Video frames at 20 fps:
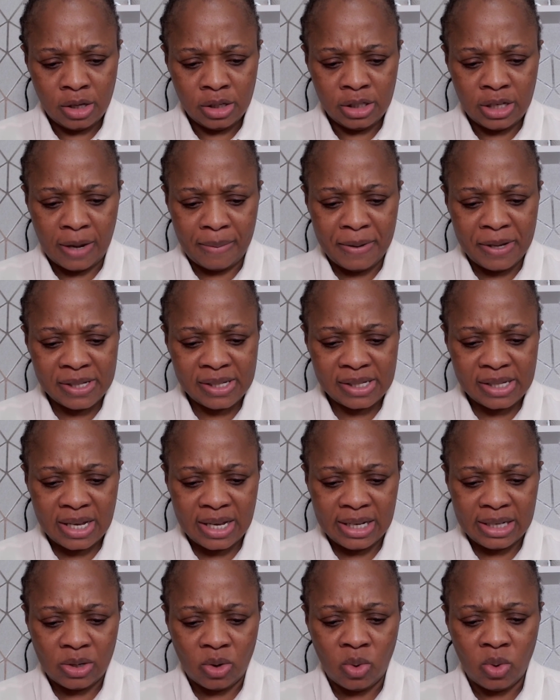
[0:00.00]
Jabez
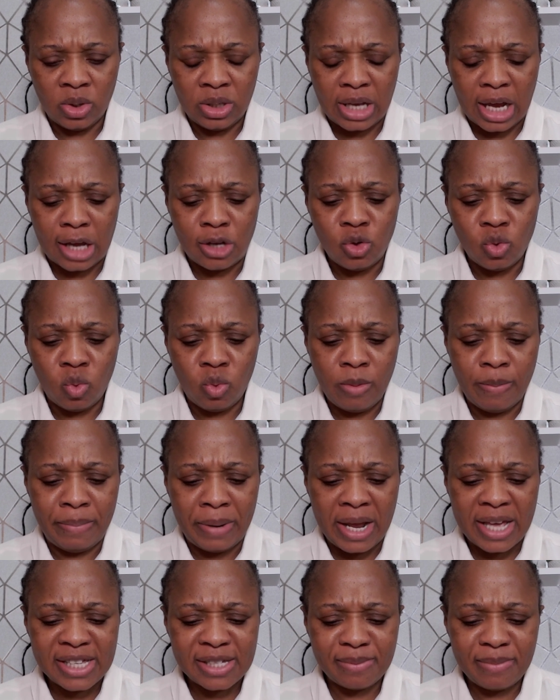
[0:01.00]
said, oh, that you will
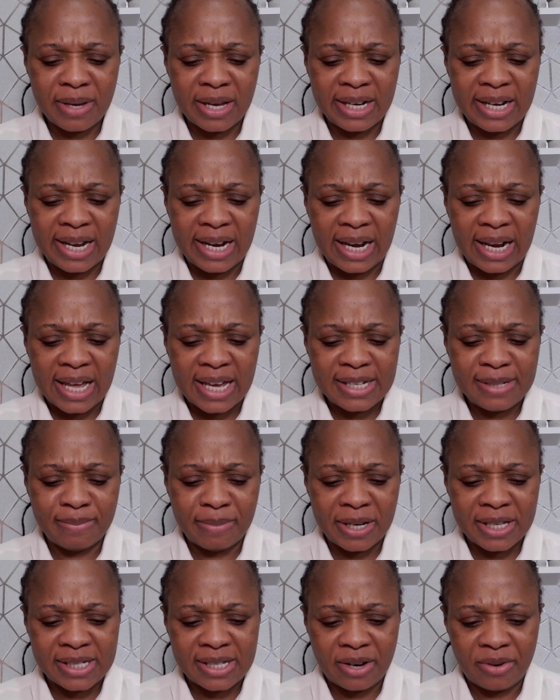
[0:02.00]
bless me and enlarge
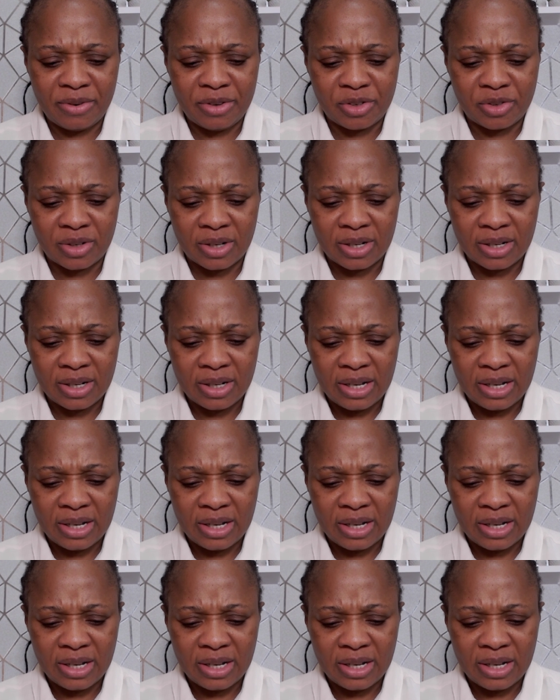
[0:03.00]
my territory.